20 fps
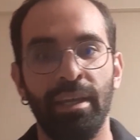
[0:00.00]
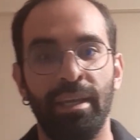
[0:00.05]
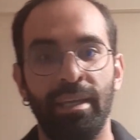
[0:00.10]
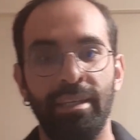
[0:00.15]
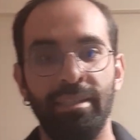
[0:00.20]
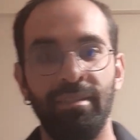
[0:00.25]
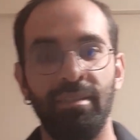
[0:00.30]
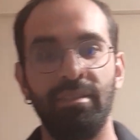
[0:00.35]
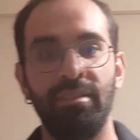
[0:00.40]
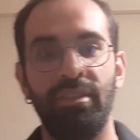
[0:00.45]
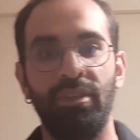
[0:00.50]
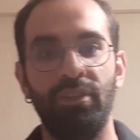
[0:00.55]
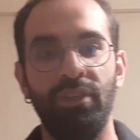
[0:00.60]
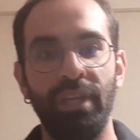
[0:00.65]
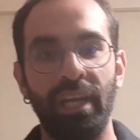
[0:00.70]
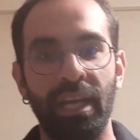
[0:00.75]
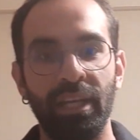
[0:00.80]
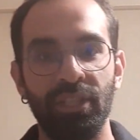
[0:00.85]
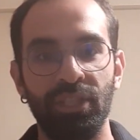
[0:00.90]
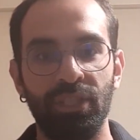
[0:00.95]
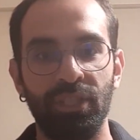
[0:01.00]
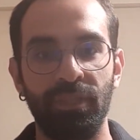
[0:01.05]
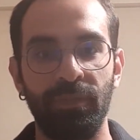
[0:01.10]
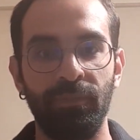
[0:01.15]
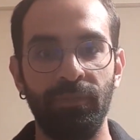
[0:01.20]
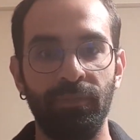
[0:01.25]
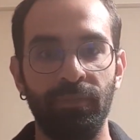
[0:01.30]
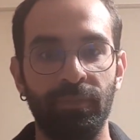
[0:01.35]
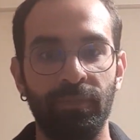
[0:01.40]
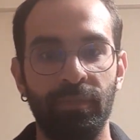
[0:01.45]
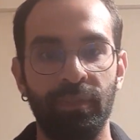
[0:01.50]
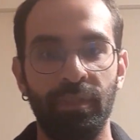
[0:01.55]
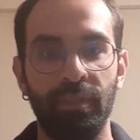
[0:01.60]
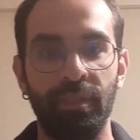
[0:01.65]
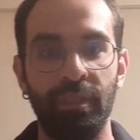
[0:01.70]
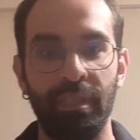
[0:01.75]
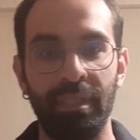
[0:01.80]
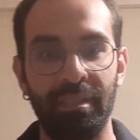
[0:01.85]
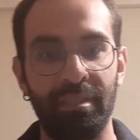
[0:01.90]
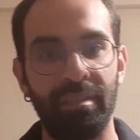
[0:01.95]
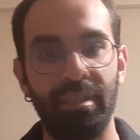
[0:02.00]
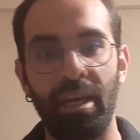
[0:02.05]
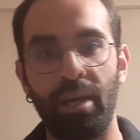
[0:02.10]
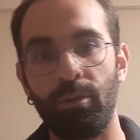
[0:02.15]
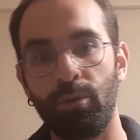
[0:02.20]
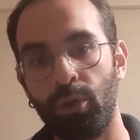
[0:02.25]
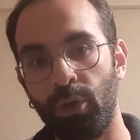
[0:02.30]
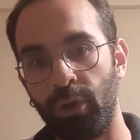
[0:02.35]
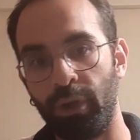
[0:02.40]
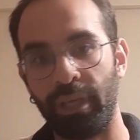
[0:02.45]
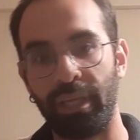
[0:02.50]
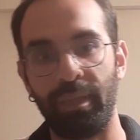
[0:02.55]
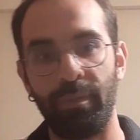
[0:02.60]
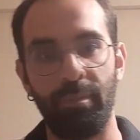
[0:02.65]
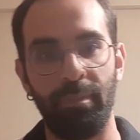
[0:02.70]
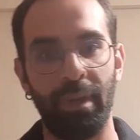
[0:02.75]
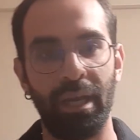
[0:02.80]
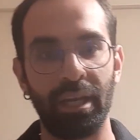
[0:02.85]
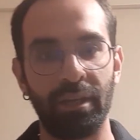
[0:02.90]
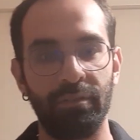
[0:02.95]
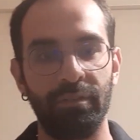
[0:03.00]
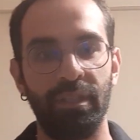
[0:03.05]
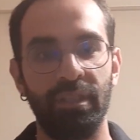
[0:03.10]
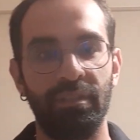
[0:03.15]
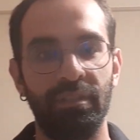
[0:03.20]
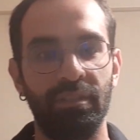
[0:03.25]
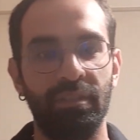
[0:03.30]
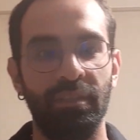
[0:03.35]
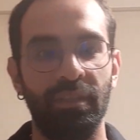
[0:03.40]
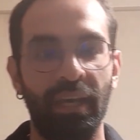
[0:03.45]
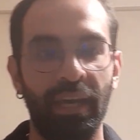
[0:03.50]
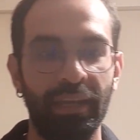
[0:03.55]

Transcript: It is the reaction is now going in backwards